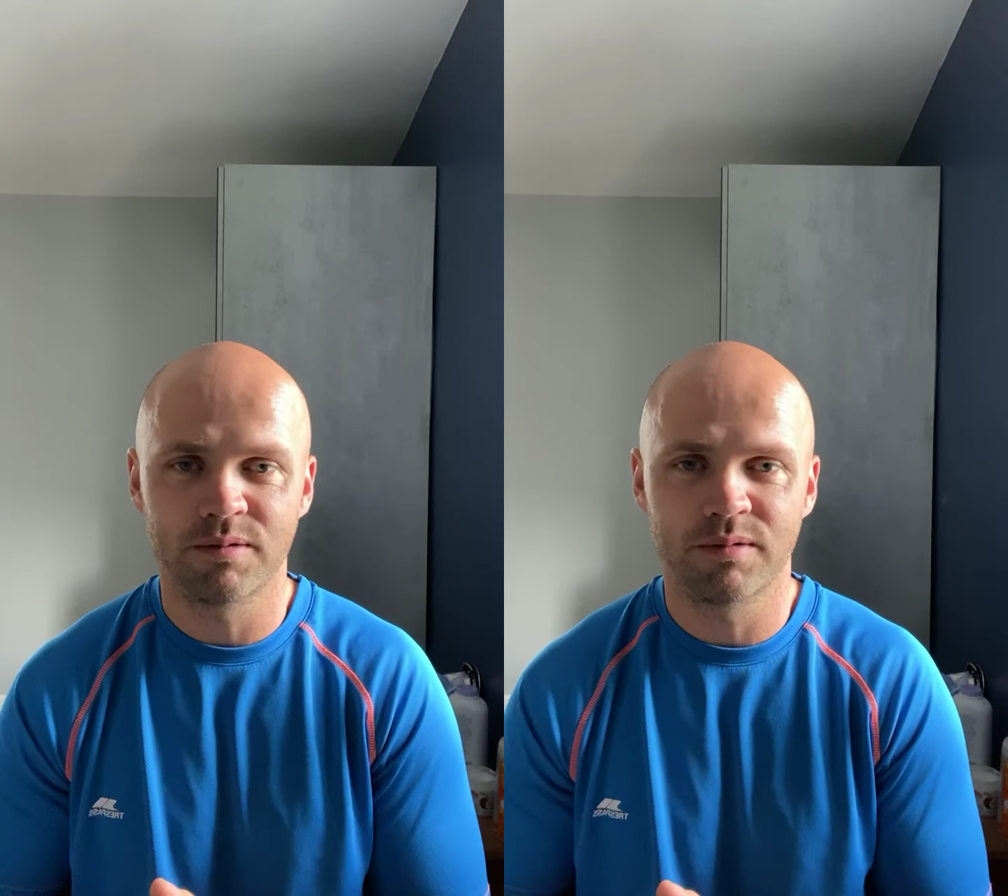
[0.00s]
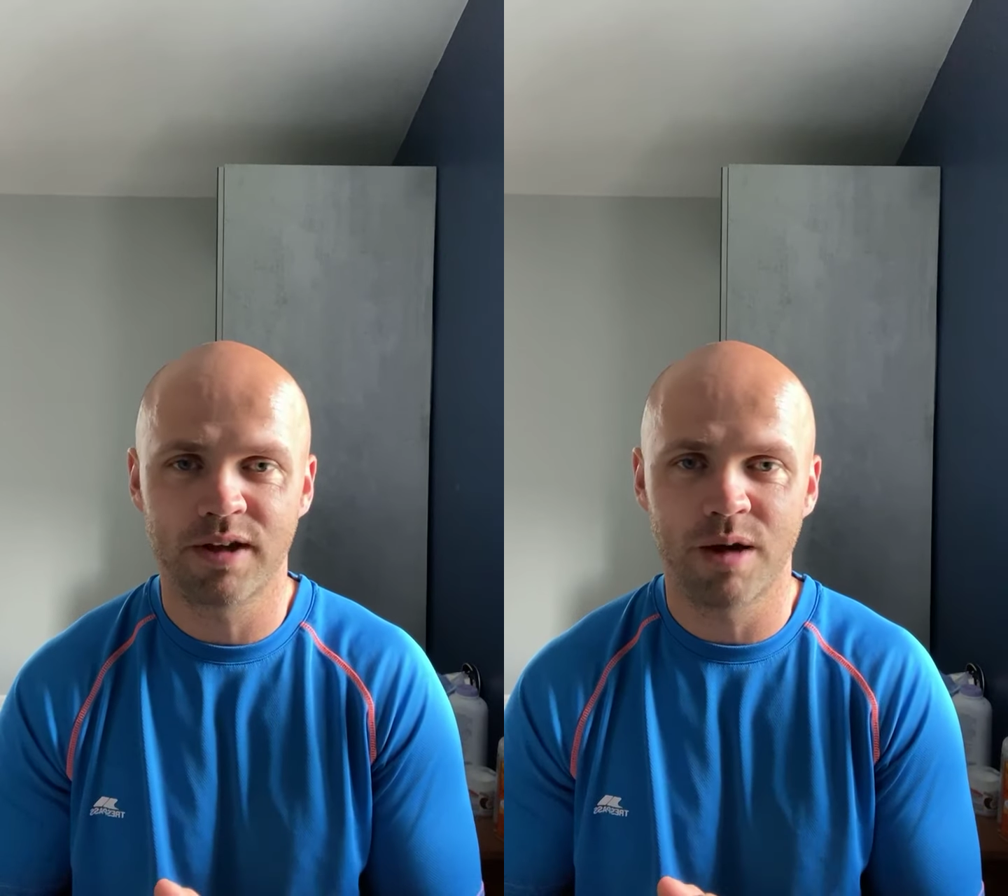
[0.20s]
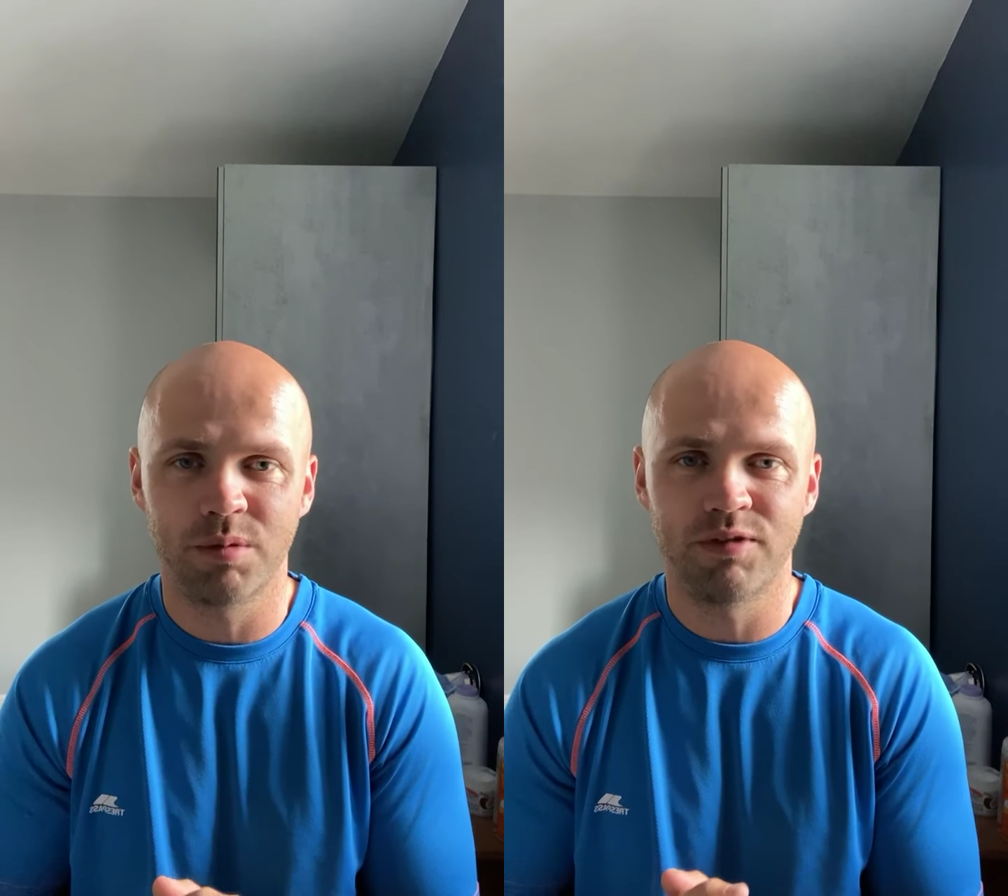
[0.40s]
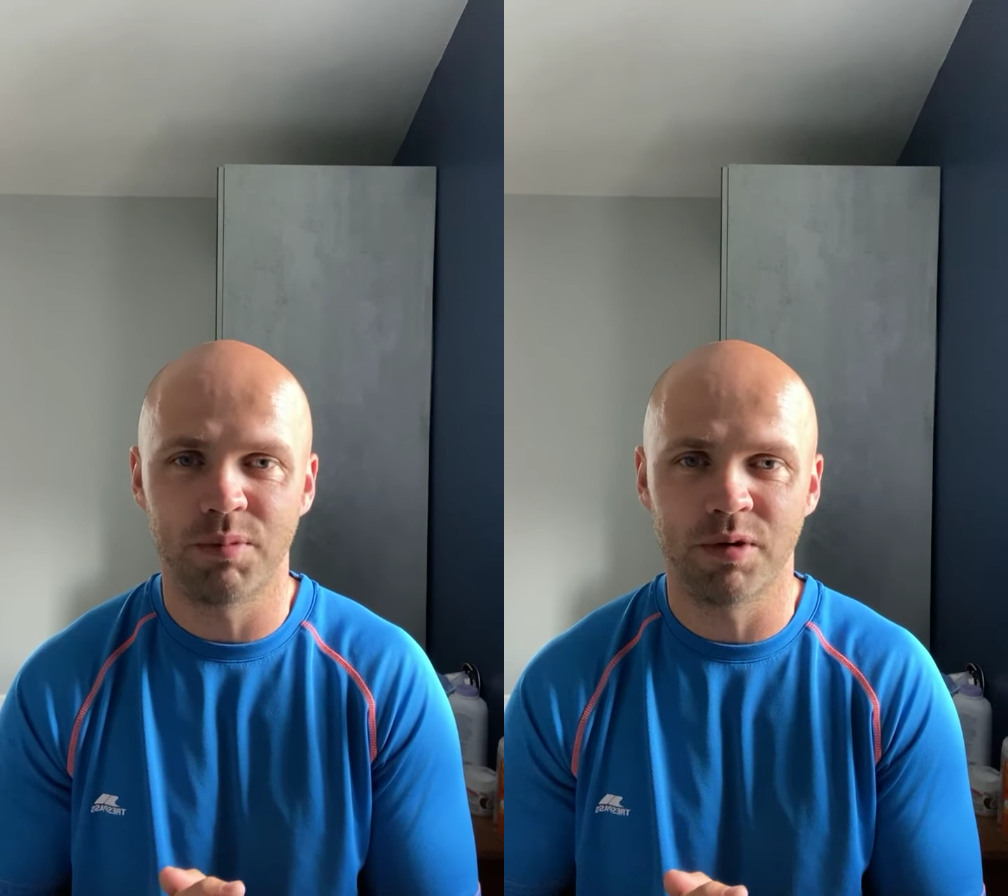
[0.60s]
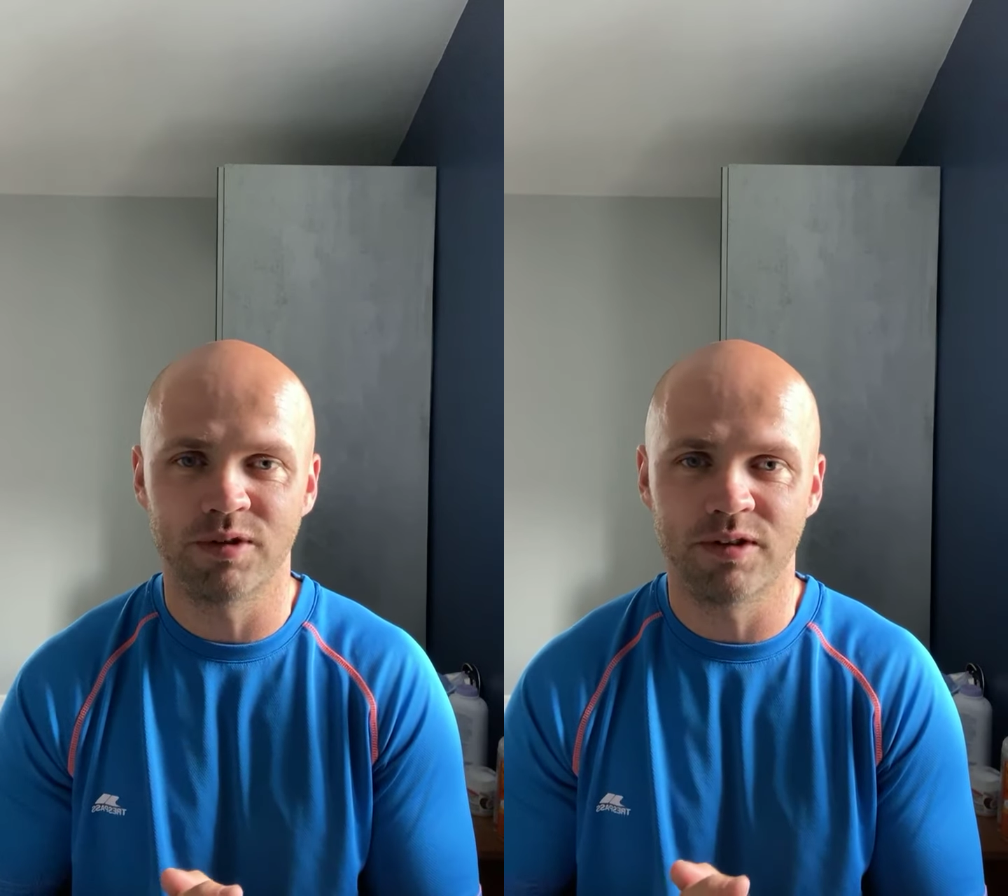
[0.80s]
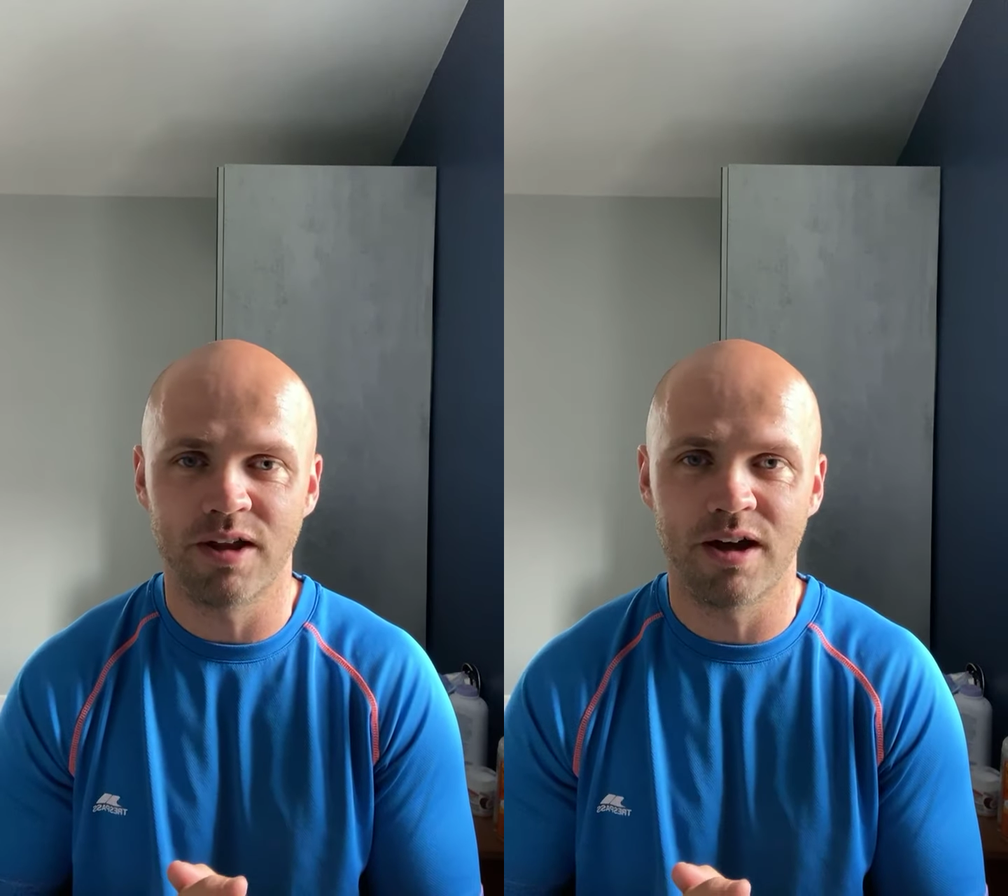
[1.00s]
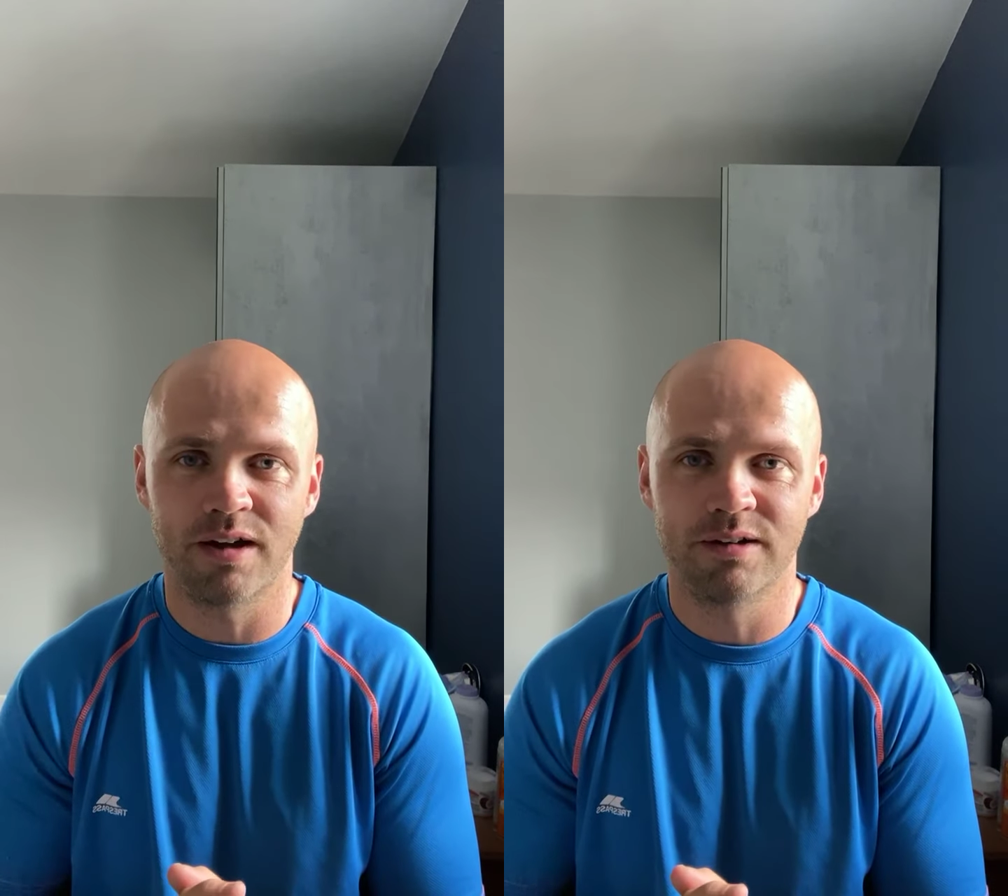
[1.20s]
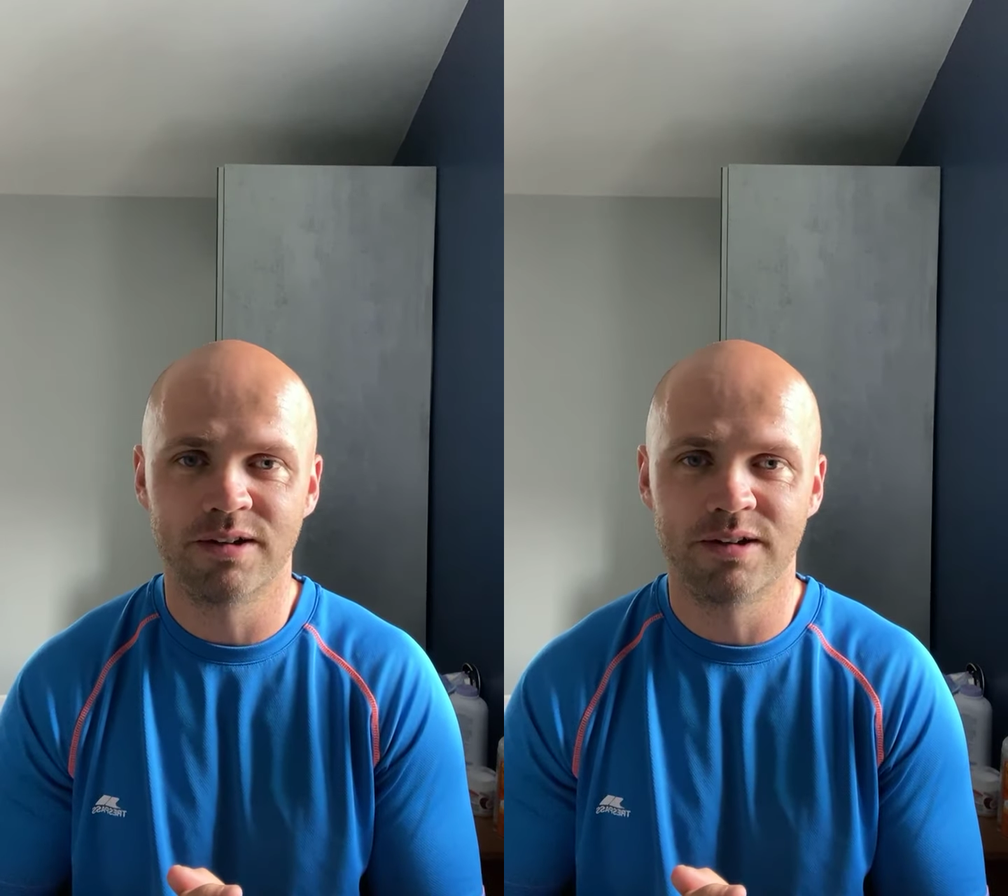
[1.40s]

I can't believe I posted that.